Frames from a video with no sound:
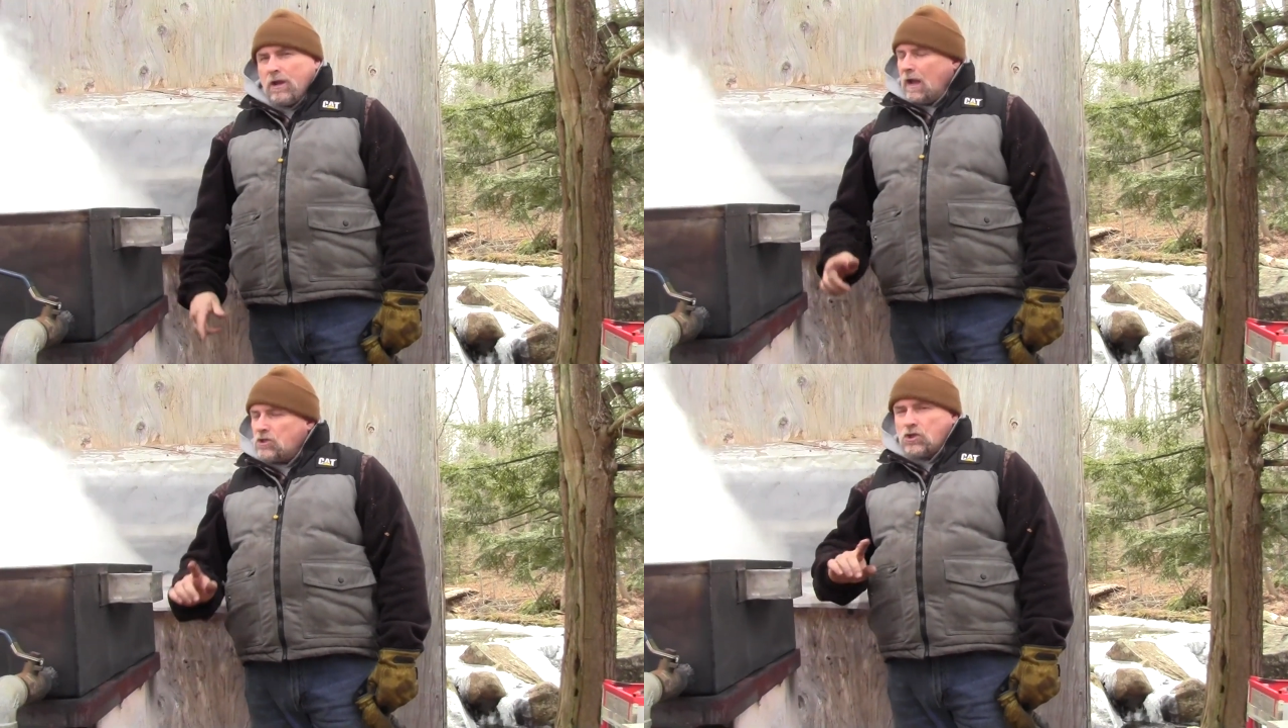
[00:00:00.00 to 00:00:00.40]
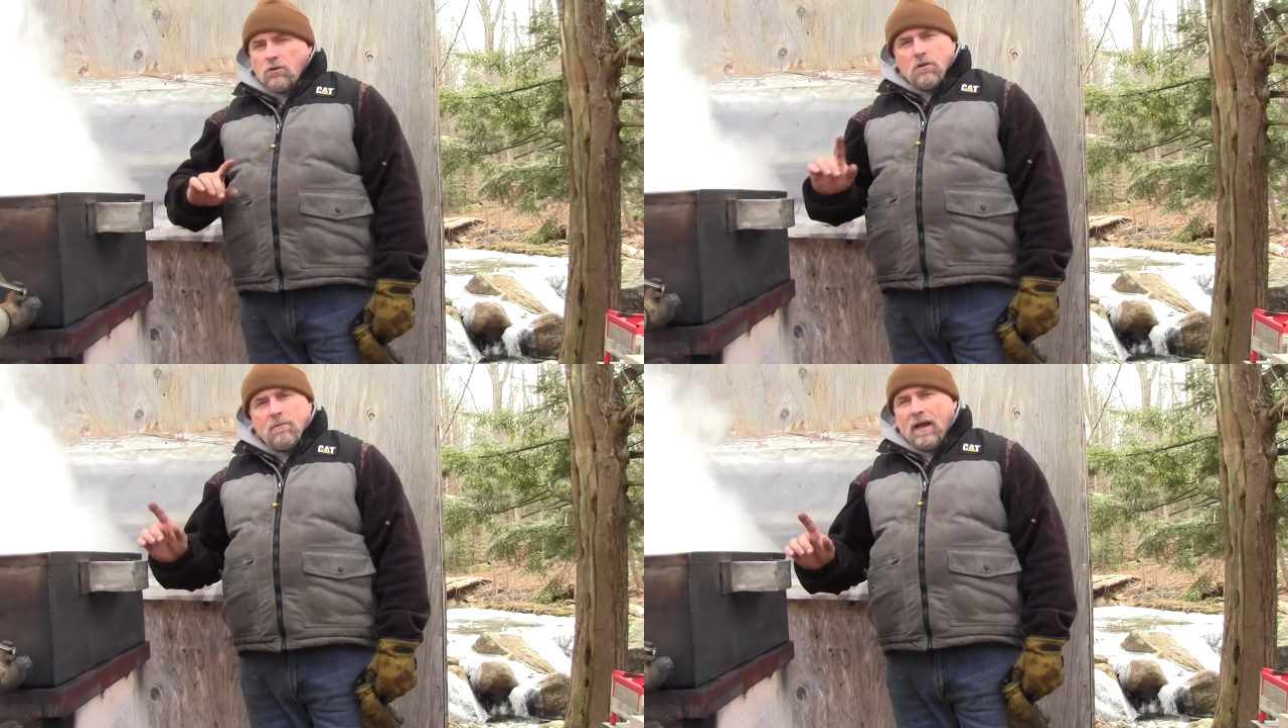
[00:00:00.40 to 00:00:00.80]
not
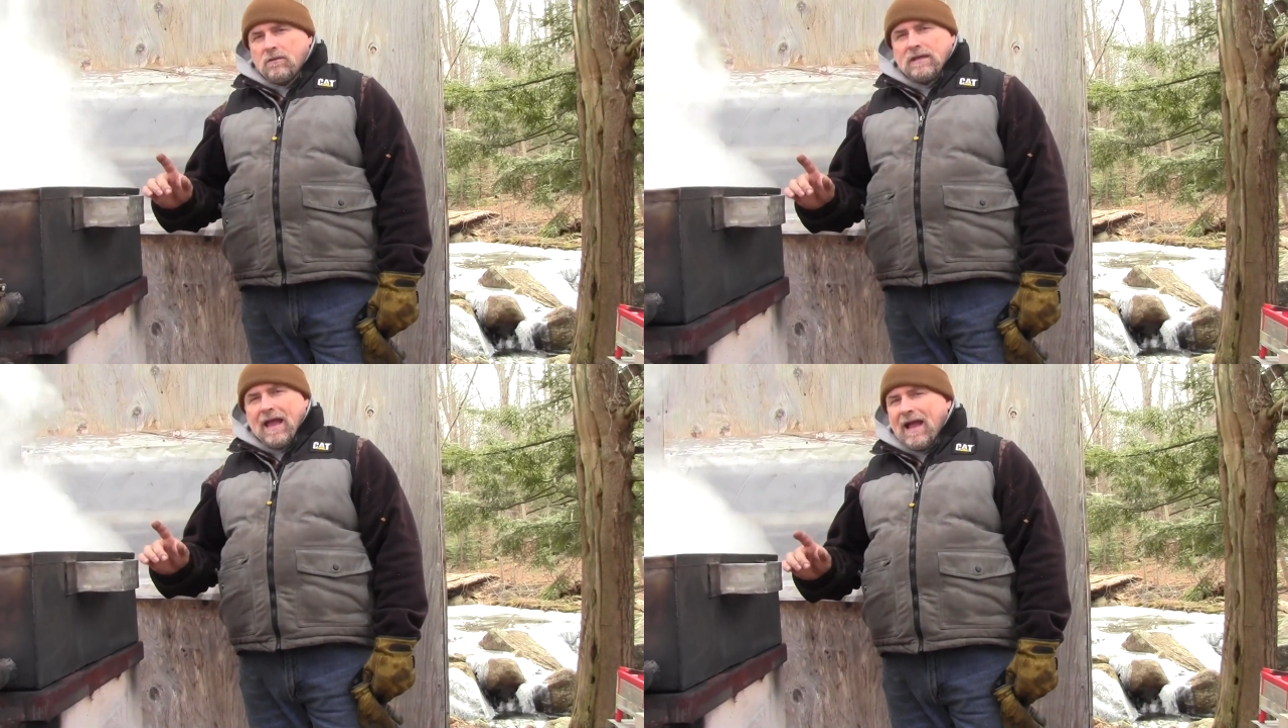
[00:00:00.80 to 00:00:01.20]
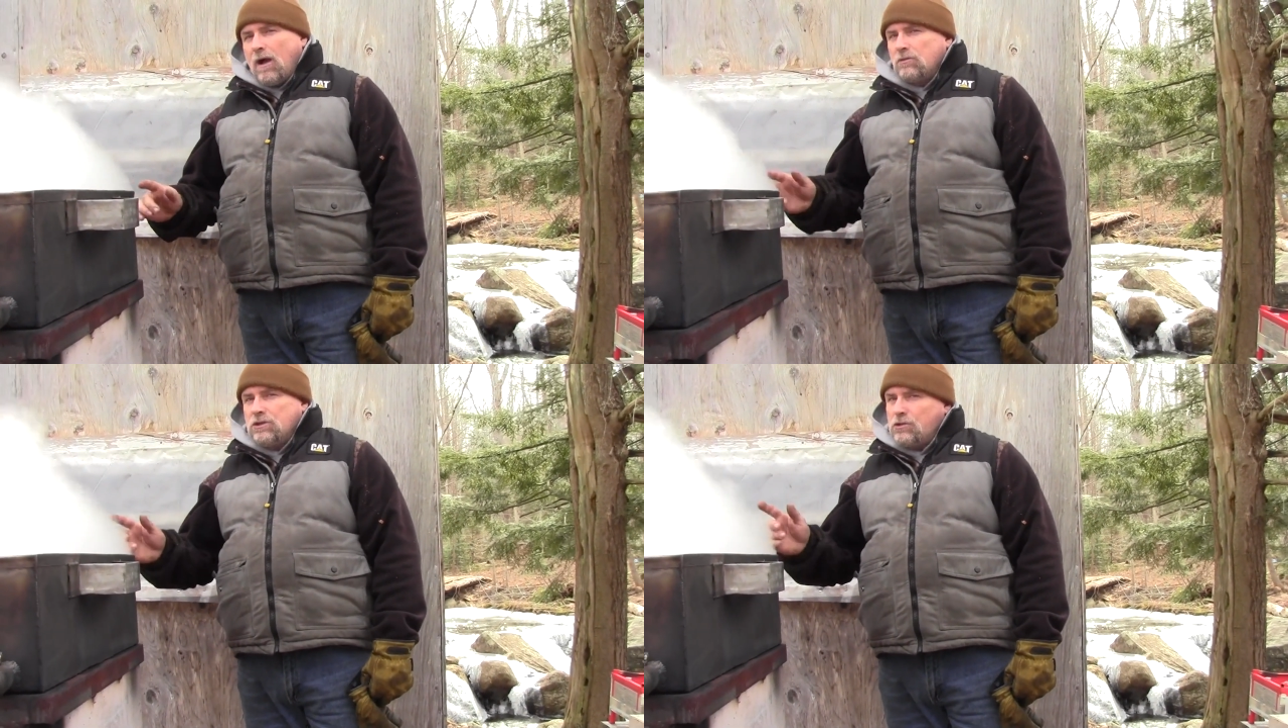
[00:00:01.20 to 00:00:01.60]
sure about
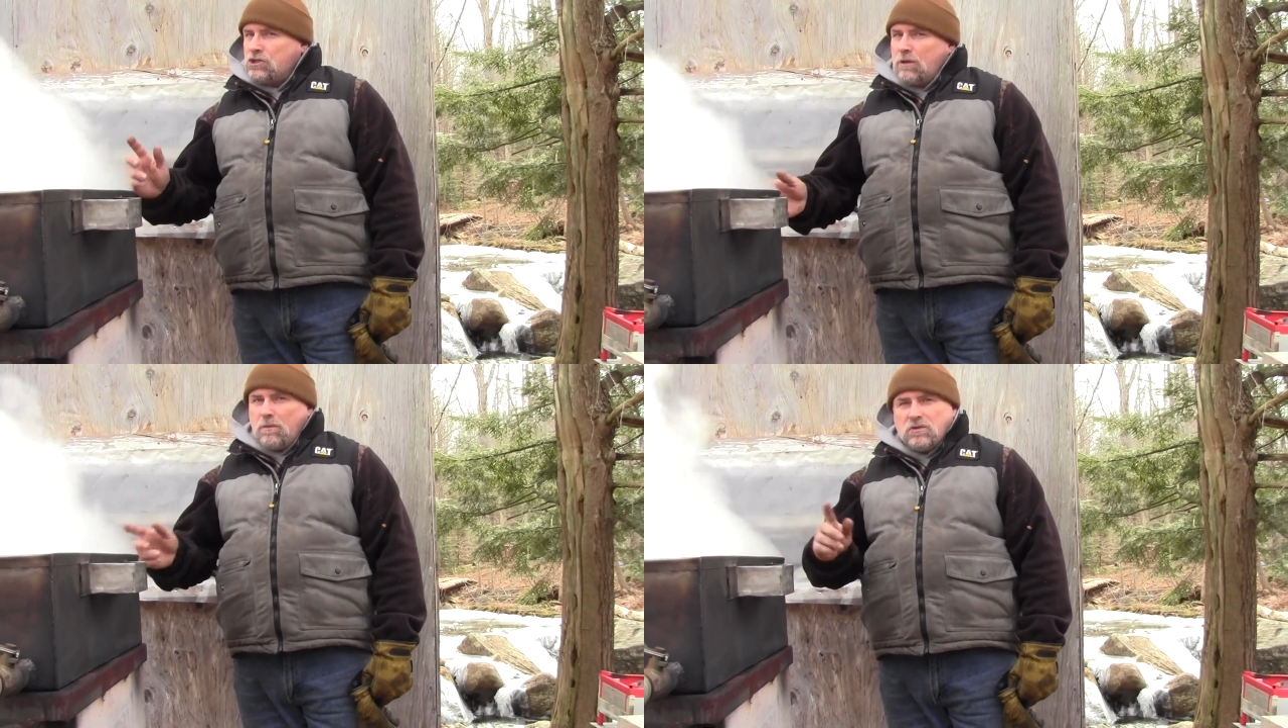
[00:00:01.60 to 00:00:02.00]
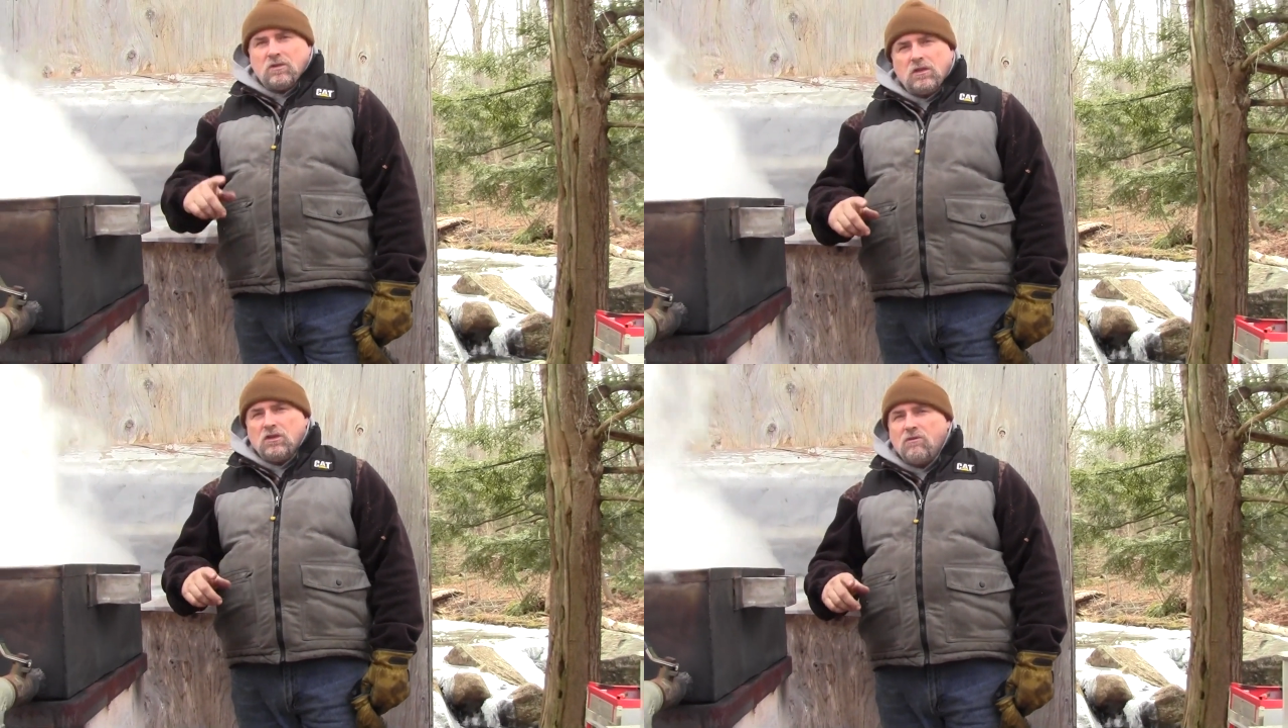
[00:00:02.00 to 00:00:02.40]
how to ship it to
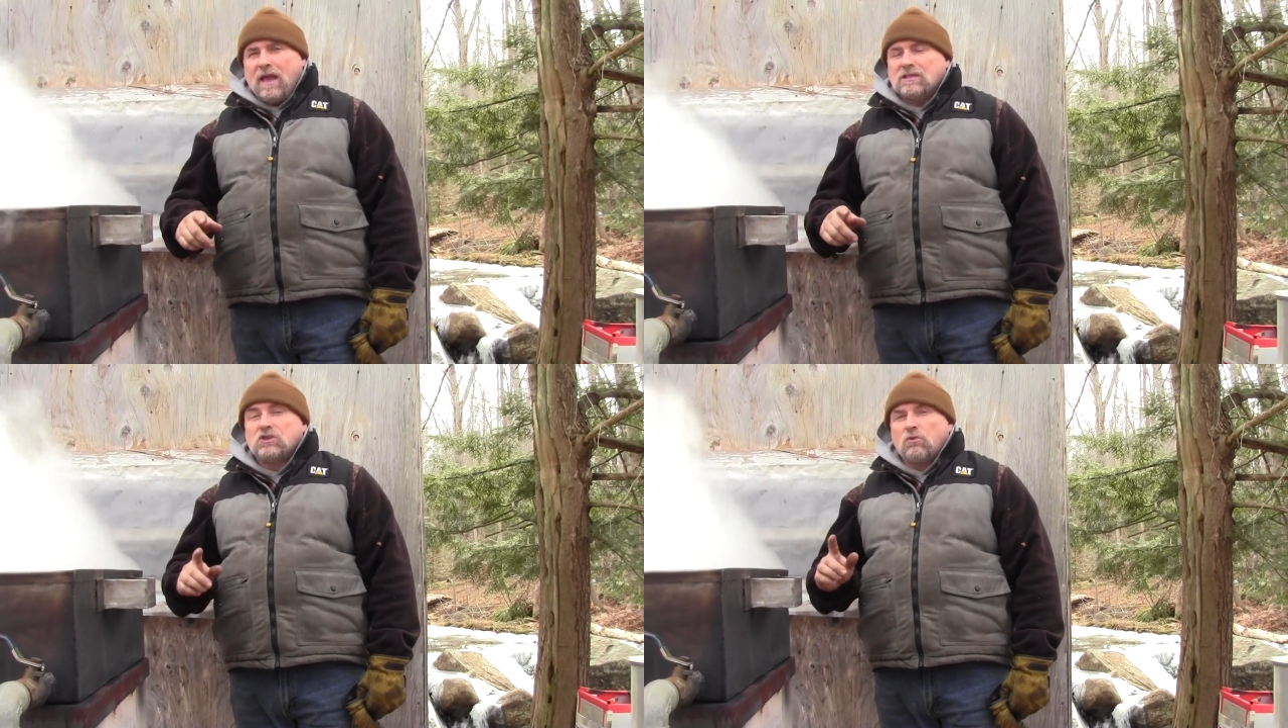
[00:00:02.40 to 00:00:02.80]
the U.S.